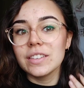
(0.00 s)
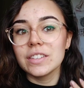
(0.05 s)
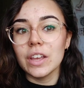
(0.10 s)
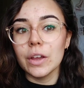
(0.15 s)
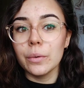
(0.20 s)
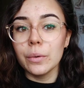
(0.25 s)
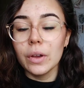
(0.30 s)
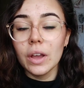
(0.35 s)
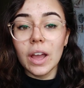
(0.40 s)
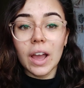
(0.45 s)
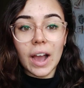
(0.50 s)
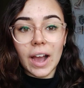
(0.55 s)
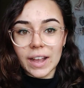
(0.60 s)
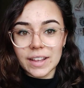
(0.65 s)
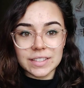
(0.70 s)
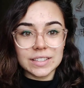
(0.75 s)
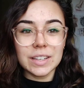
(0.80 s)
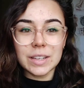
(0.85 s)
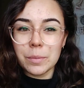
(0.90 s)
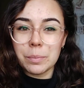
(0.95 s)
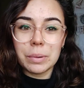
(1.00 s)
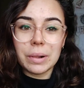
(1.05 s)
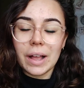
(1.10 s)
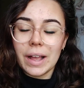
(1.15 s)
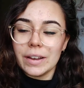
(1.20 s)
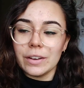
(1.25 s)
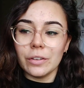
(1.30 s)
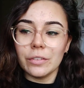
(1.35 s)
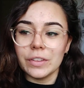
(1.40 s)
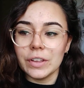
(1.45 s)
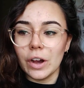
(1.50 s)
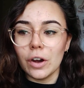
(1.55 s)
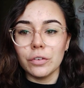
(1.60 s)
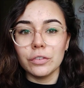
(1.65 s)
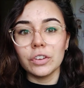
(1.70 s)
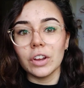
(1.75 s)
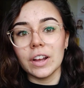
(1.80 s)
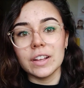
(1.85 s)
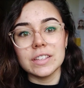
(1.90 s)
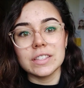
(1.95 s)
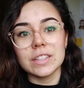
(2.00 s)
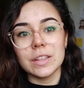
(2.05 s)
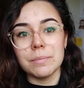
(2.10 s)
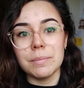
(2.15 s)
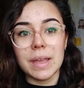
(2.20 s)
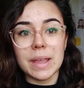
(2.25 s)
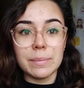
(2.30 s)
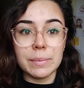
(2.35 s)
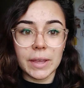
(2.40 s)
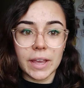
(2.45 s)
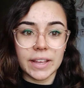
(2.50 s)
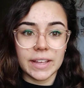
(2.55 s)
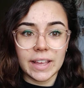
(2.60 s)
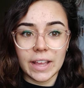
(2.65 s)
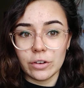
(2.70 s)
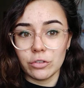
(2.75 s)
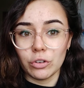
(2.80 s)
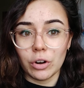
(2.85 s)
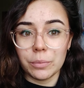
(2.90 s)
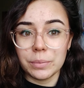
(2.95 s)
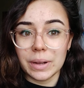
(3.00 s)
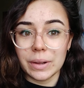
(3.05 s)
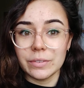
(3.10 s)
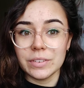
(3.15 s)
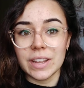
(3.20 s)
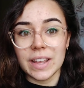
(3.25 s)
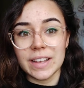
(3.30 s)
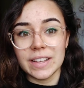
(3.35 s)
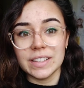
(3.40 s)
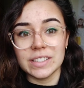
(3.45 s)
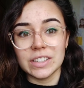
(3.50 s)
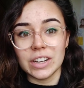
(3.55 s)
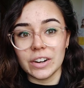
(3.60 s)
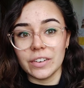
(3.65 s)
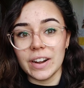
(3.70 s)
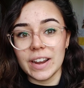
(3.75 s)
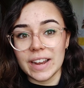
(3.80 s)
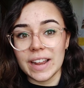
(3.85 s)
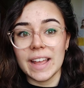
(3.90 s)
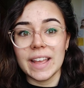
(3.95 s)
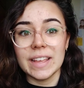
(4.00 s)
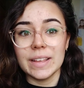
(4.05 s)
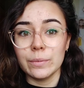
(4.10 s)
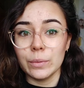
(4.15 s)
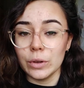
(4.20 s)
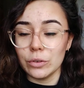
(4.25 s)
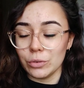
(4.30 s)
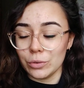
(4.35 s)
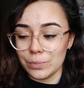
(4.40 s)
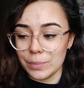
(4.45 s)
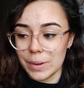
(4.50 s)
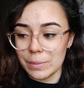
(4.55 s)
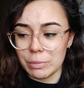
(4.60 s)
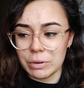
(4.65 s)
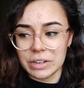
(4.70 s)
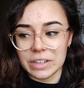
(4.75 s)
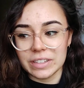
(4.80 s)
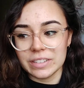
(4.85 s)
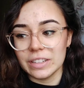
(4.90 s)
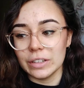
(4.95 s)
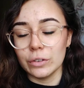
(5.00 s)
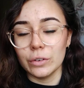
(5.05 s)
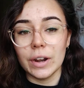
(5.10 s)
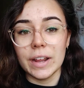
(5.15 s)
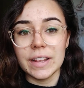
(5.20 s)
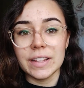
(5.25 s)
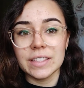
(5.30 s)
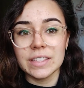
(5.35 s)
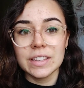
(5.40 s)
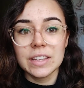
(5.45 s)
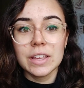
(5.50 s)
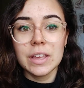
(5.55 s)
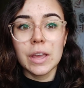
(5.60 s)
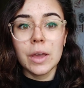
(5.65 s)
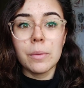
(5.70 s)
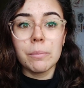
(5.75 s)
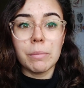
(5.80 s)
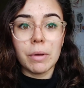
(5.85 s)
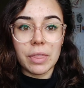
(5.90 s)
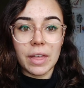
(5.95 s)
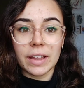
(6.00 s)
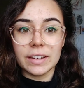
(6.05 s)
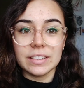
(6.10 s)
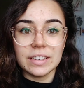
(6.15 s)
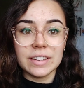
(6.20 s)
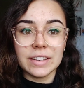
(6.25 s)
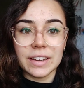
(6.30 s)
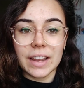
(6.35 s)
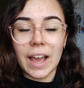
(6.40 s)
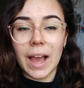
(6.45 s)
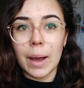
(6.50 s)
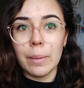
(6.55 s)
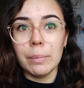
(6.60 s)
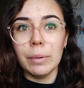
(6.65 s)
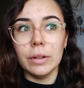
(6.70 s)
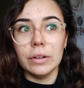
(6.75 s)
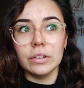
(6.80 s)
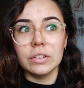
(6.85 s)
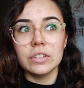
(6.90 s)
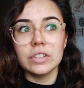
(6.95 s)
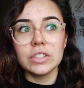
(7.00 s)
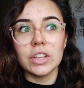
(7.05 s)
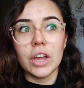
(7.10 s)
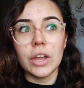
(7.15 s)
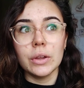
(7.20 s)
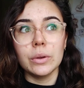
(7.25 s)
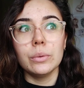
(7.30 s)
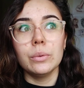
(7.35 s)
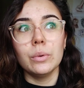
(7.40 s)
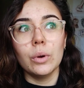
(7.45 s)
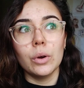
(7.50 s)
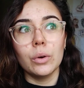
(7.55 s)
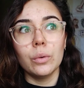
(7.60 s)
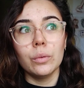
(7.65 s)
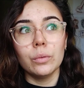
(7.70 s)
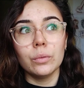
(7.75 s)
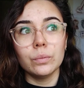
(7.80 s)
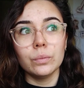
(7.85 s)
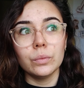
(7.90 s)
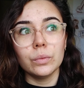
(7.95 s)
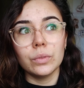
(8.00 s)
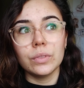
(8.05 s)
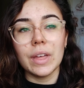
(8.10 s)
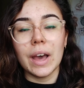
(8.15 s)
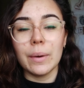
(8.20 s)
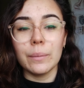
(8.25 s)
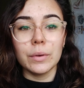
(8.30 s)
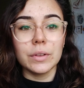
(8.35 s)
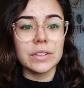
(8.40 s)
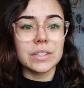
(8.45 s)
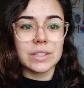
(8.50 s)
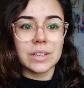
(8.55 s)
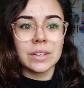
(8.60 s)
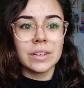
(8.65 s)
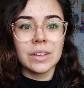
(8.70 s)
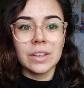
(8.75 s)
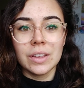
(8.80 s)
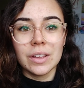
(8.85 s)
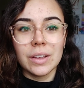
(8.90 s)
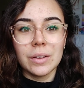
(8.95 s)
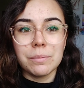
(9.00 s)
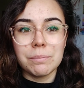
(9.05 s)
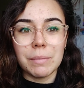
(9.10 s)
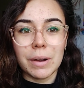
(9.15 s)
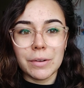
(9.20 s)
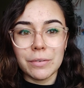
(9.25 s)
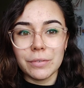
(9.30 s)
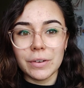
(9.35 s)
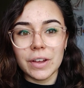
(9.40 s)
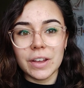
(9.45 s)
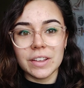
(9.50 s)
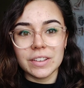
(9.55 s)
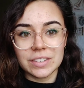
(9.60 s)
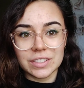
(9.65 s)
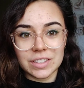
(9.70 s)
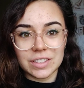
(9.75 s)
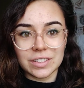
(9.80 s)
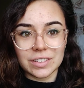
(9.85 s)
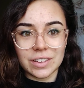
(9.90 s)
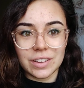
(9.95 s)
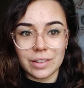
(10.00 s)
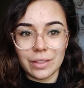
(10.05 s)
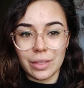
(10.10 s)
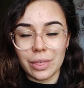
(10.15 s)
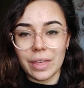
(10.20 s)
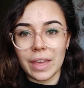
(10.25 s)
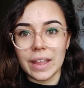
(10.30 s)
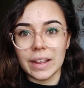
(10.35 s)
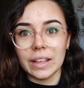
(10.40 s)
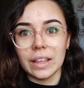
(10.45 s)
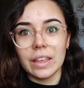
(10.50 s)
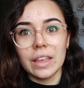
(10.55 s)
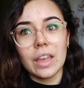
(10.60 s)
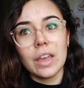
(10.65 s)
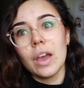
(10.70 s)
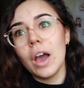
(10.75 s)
So I still applied on the off chance that maybe I'd get dropped down to A star AA, which was my predicted grades, but that didn't happen. So that was my first thing.